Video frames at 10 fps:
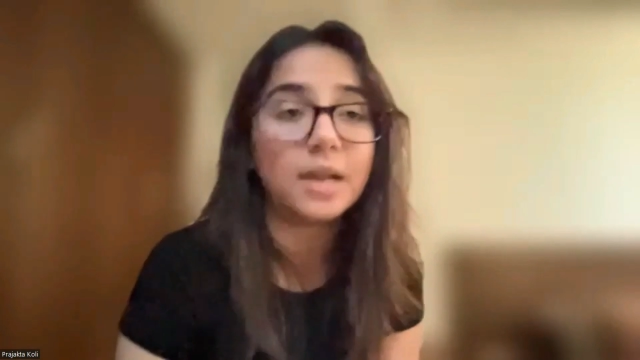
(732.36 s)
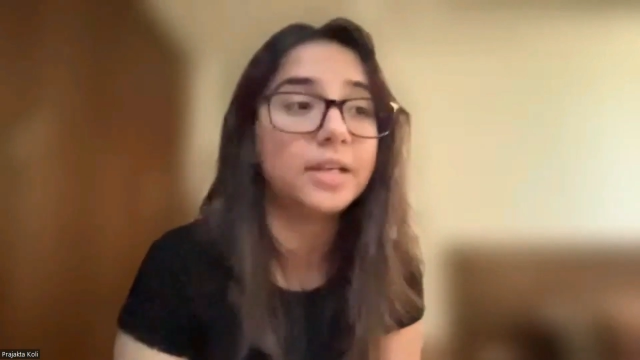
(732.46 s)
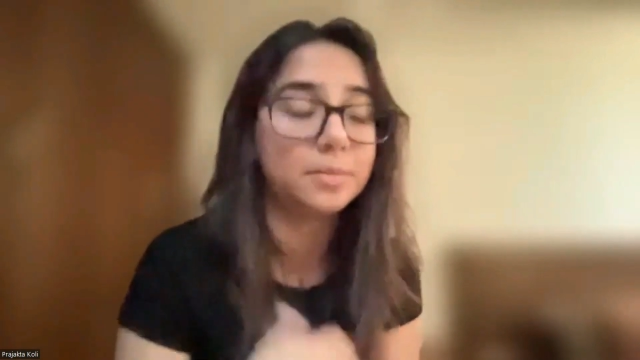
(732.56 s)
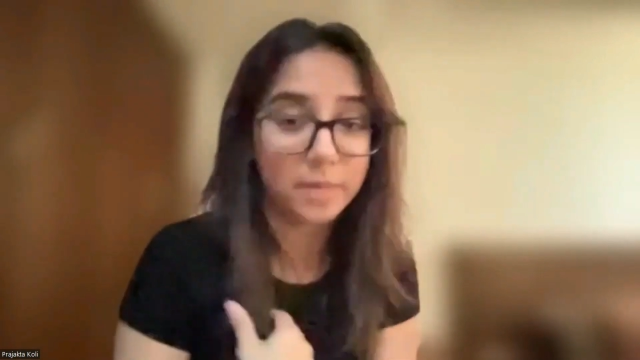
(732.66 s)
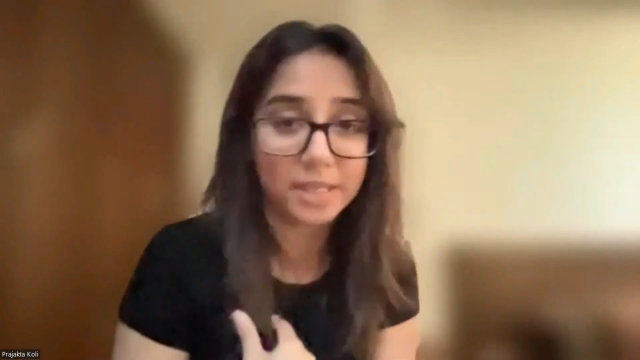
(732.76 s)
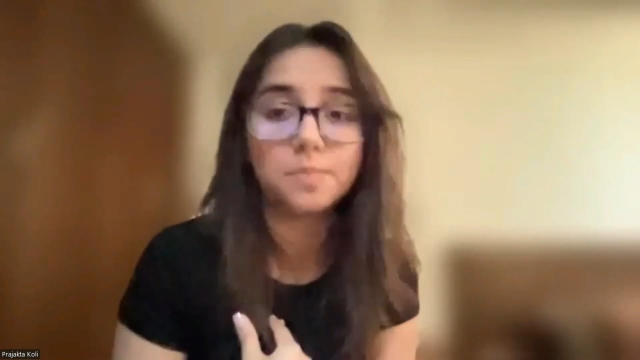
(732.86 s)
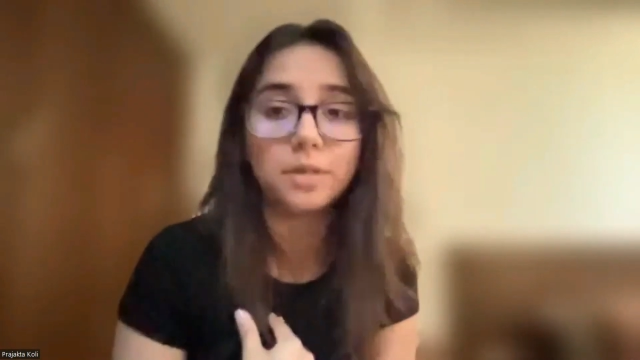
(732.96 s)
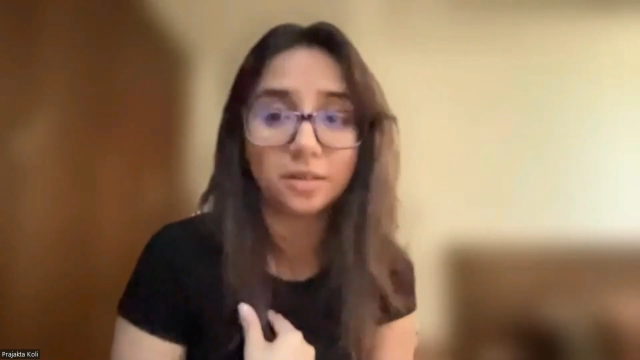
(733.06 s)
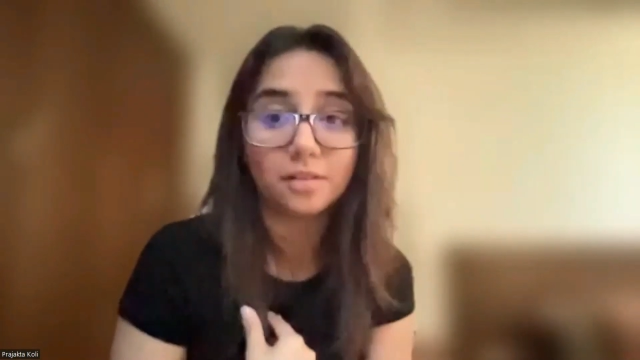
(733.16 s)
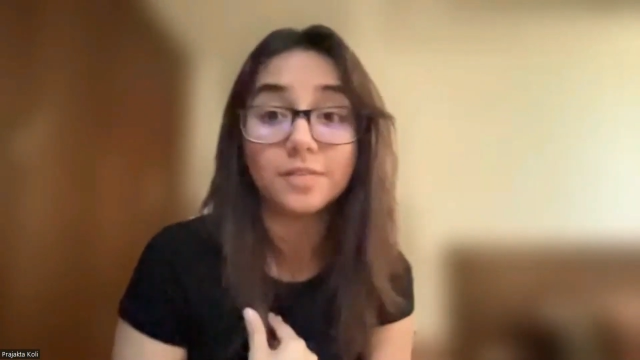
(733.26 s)
It makes
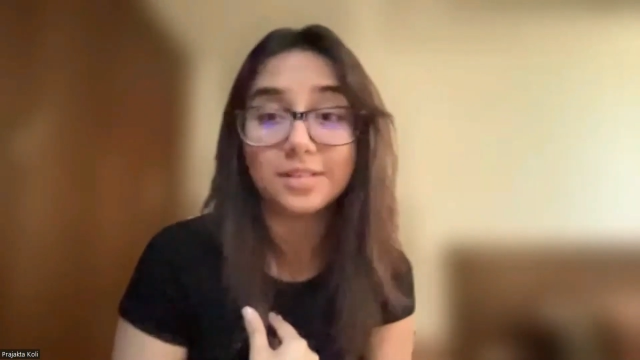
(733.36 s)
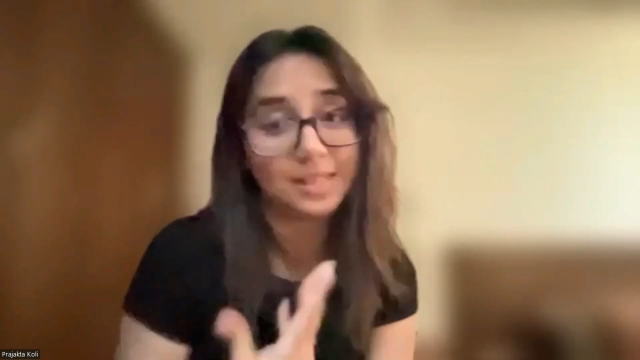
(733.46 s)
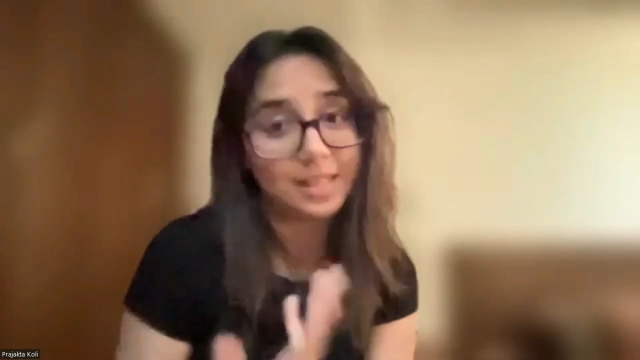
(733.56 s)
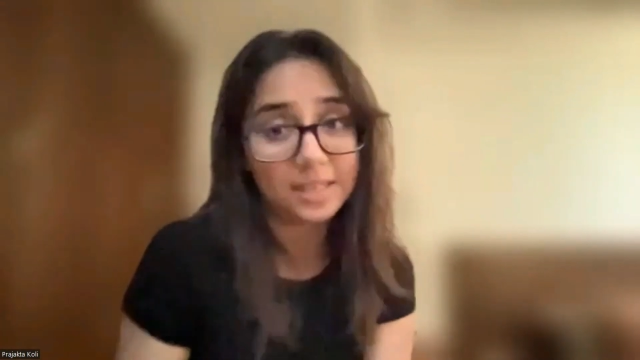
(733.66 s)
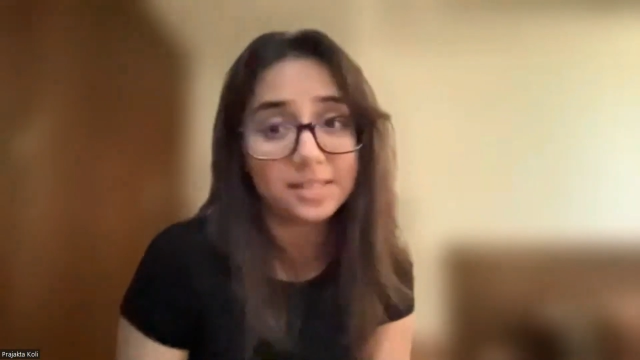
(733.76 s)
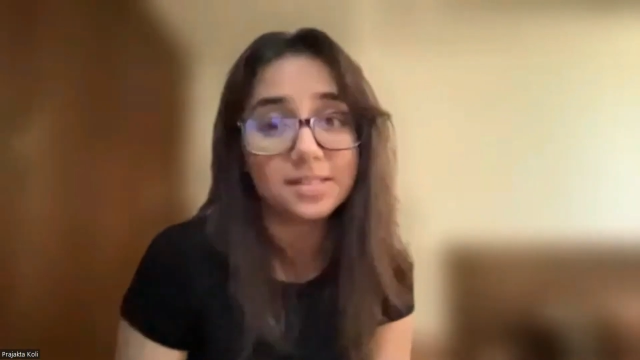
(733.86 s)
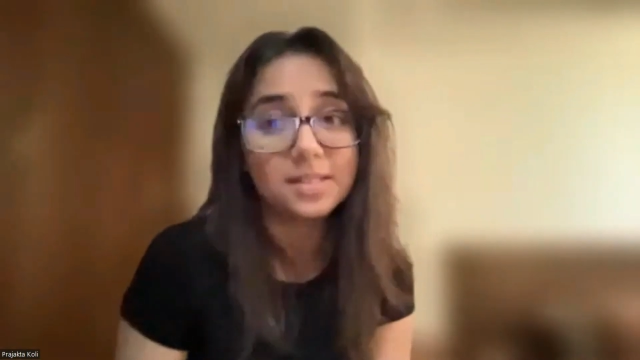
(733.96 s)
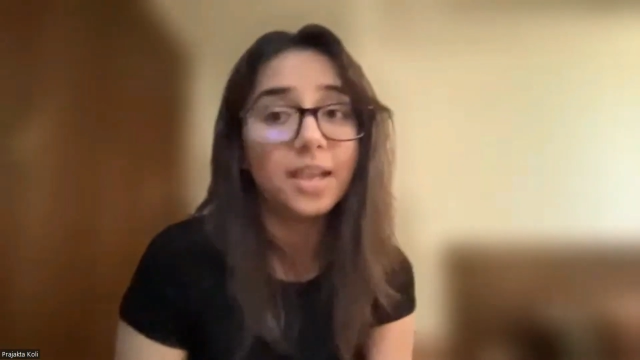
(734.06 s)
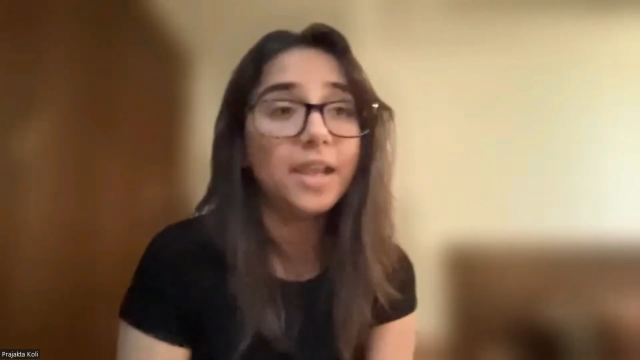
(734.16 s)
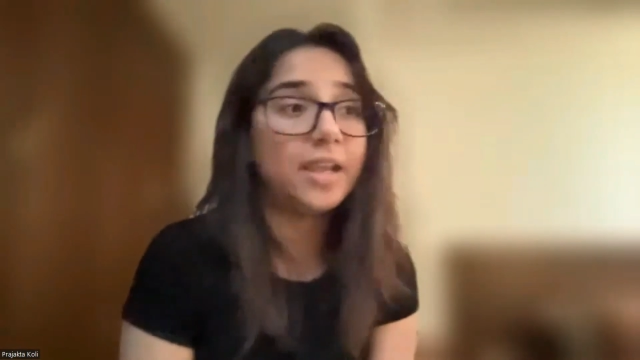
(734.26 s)
me nervous, yes.
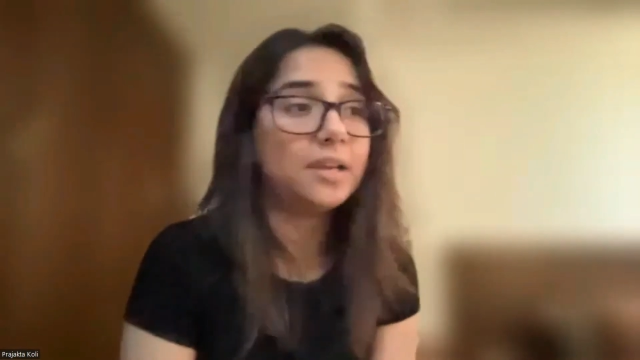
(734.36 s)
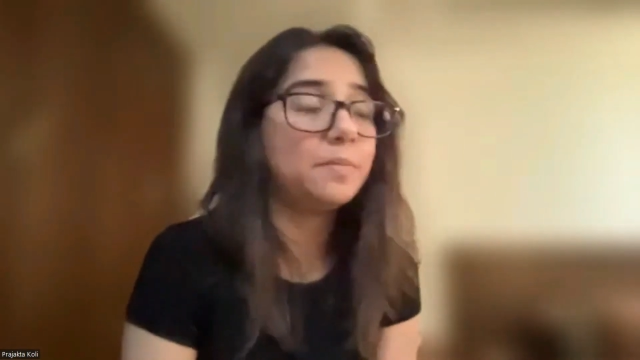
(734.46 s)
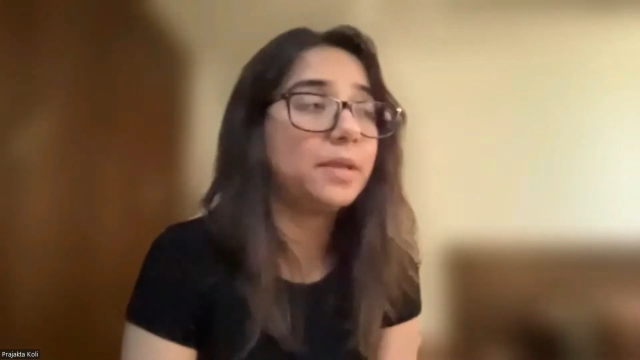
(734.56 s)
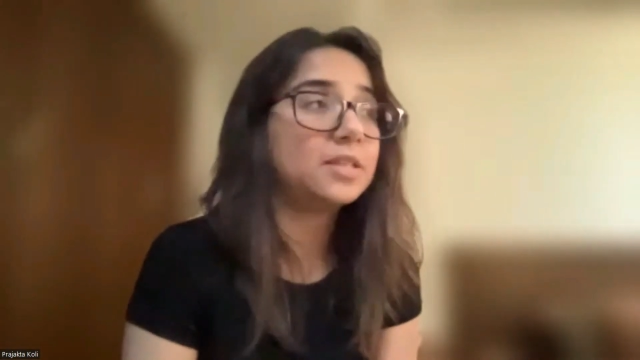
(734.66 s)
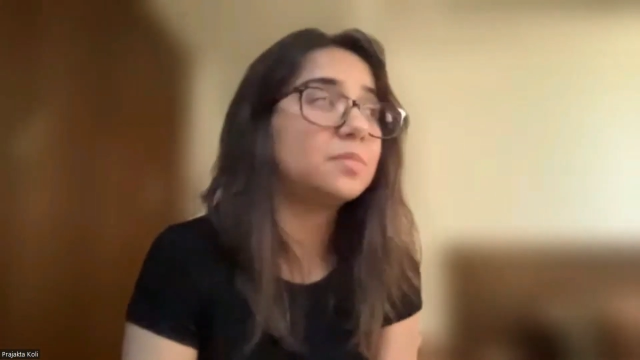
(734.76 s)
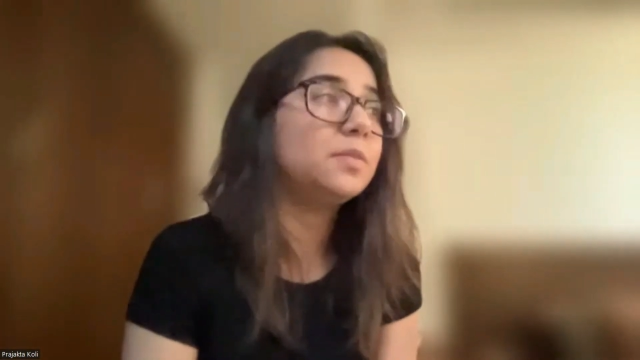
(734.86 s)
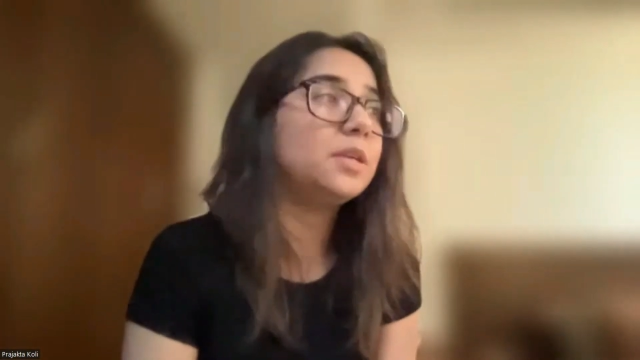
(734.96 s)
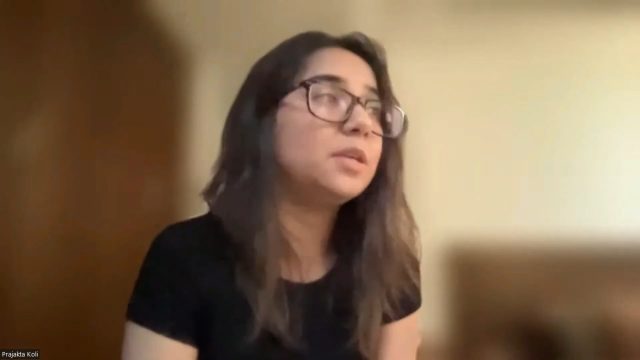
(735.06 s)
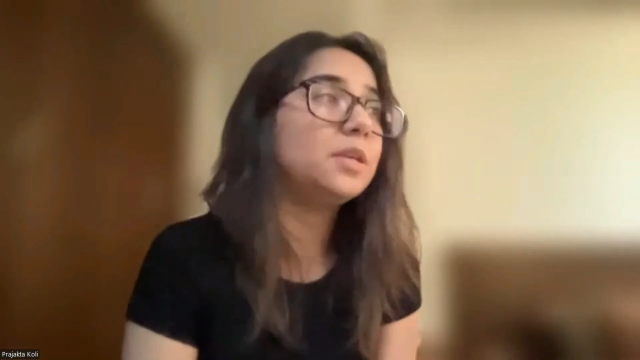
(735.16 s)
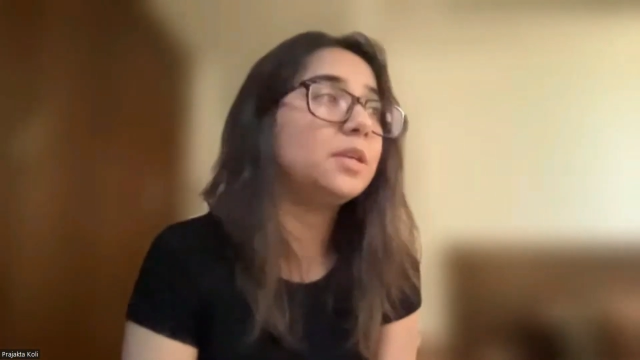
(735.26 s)
It makes me